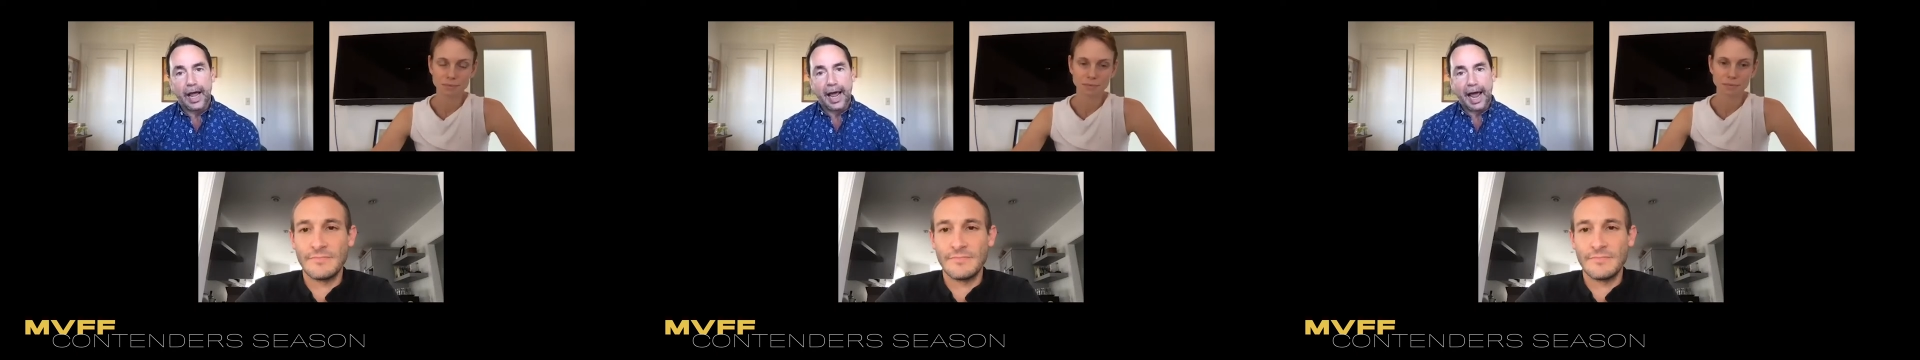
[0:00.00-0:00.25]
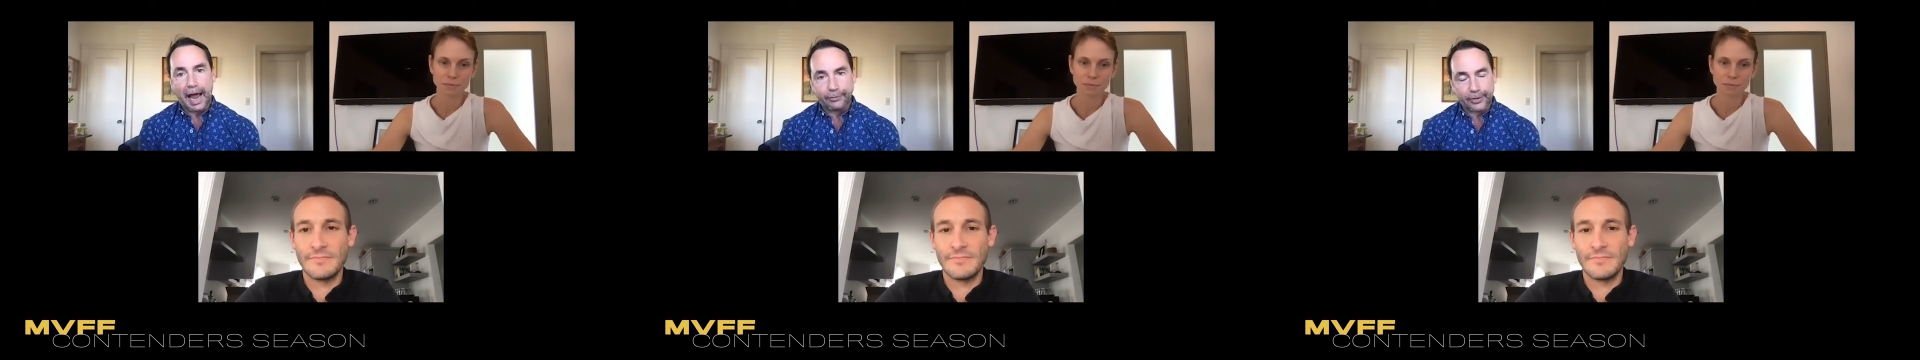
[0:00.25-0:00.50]

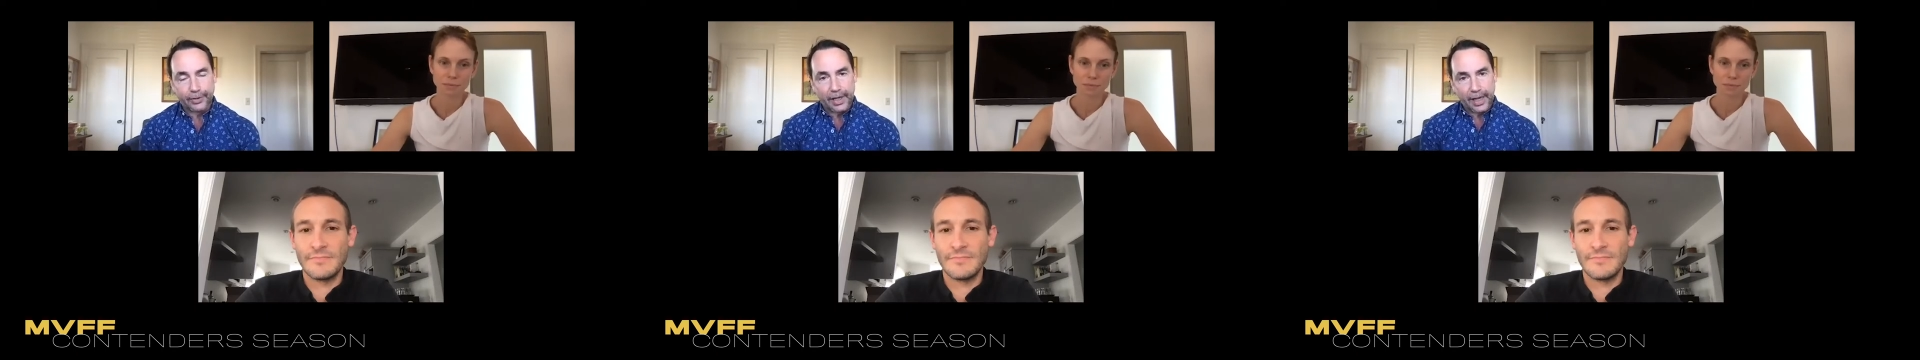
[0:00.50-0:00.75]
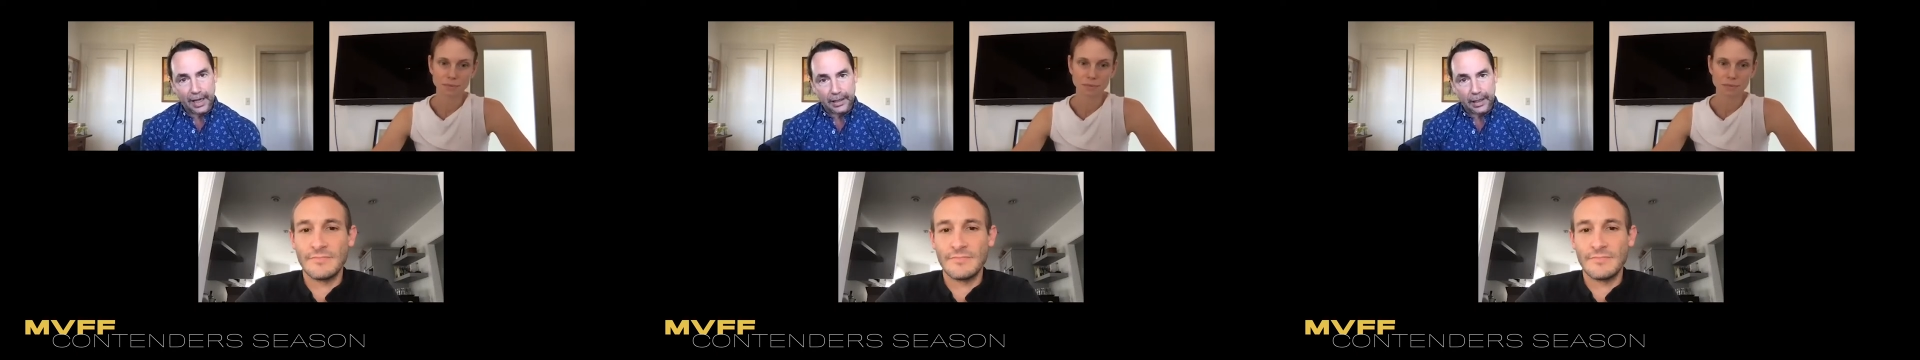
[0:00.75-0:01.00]
Speaker 1: after the
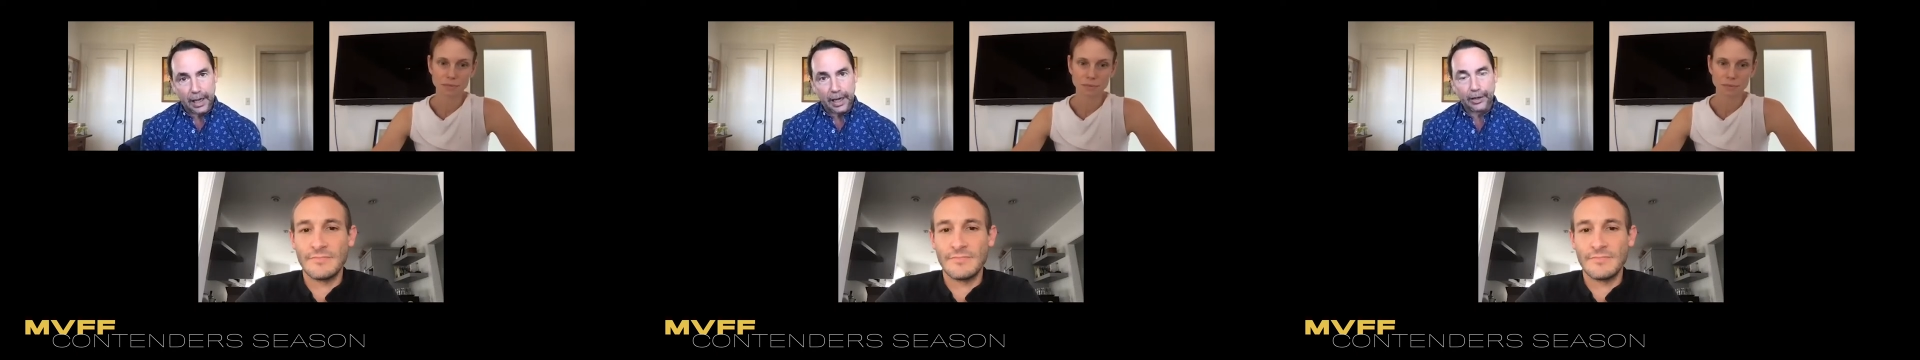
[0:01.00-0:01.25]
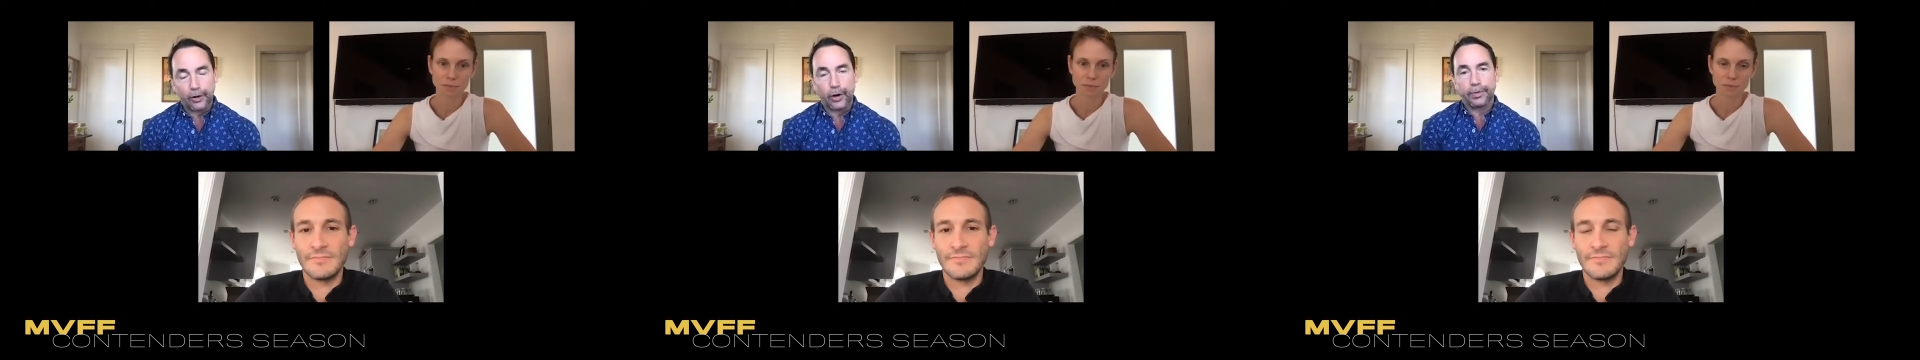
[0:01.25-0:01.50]

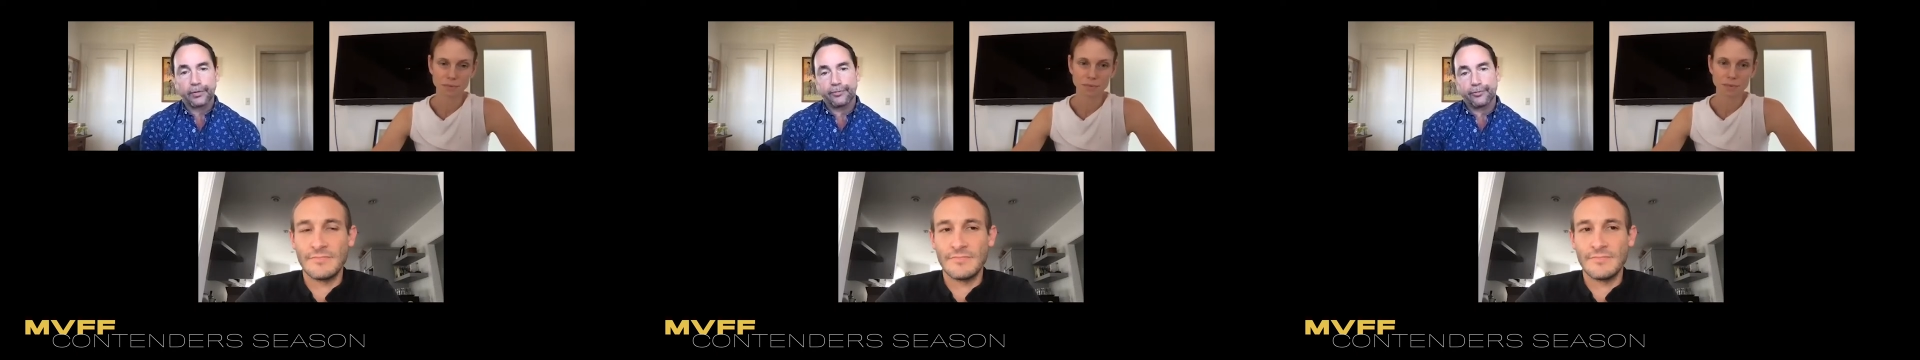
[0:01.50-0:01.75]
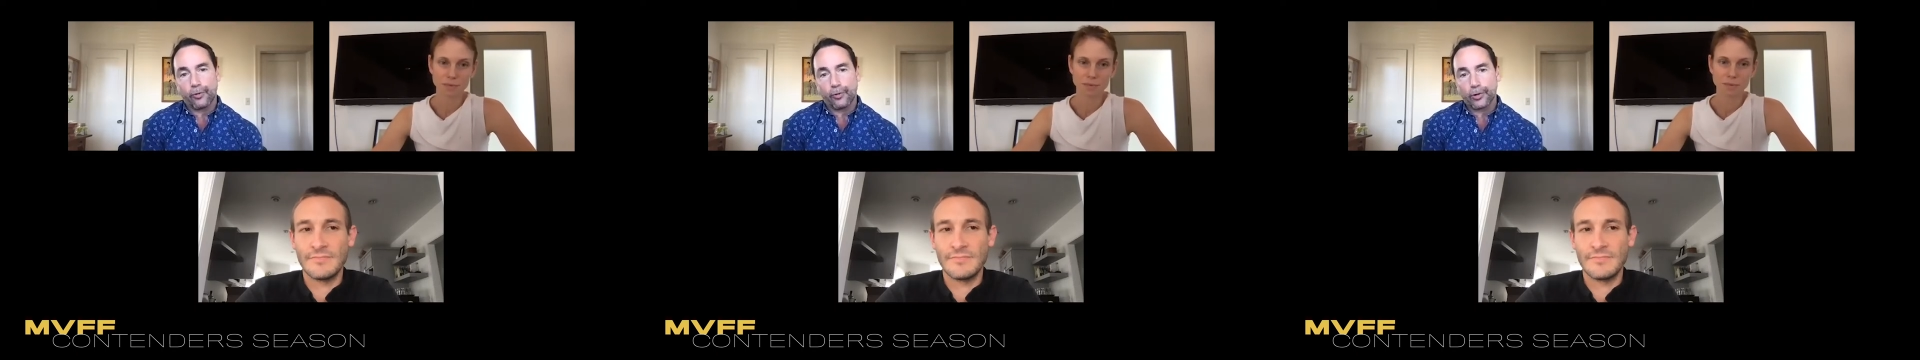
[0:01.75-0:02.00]
headline or
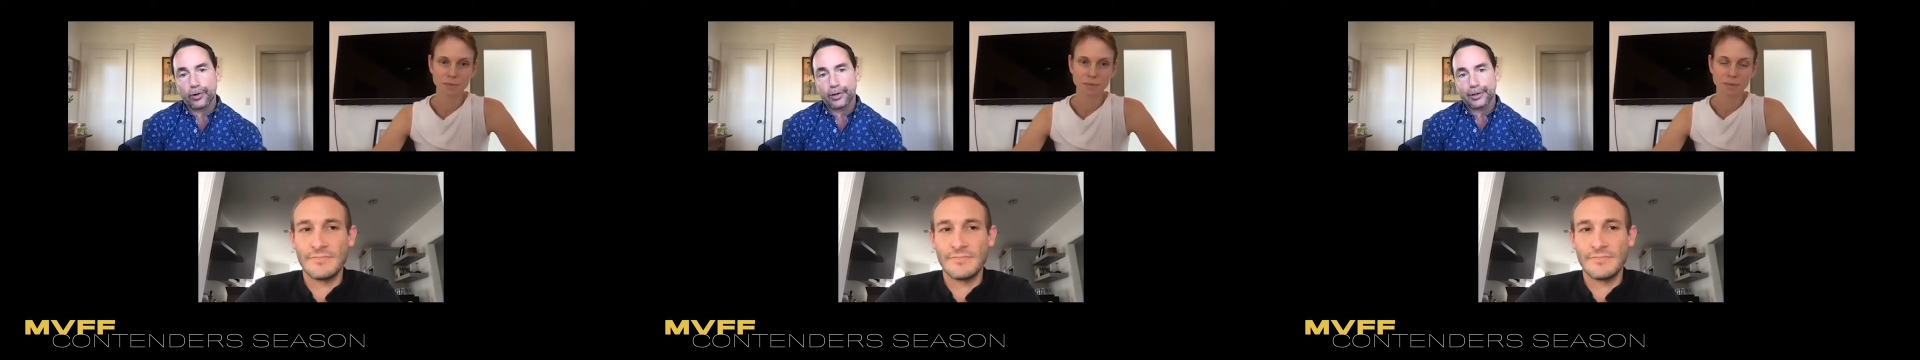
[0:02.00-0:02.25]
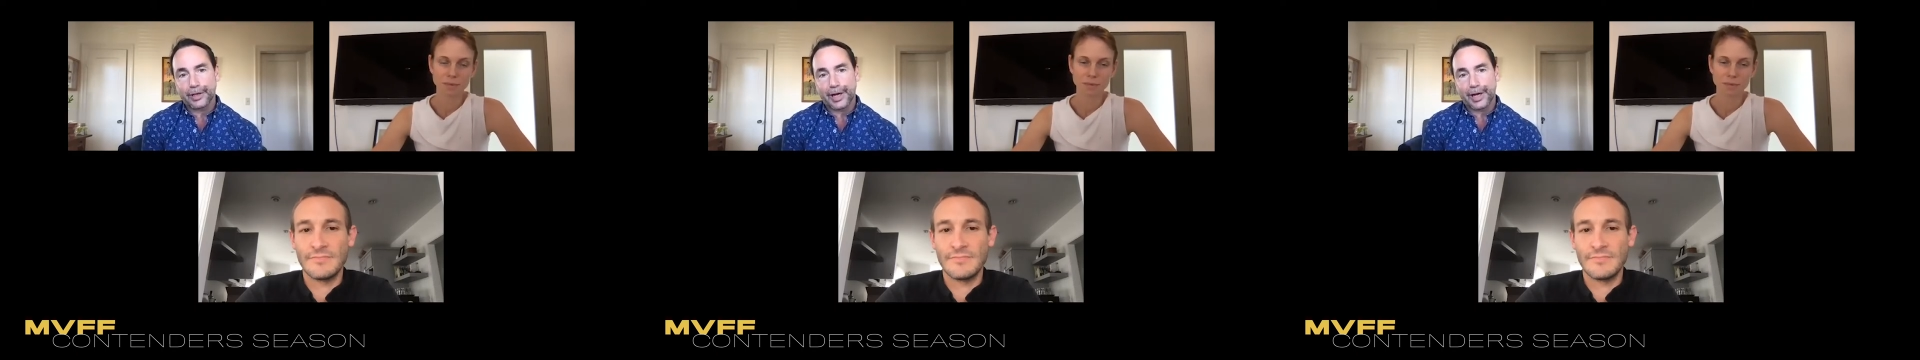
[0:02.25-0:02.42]
before?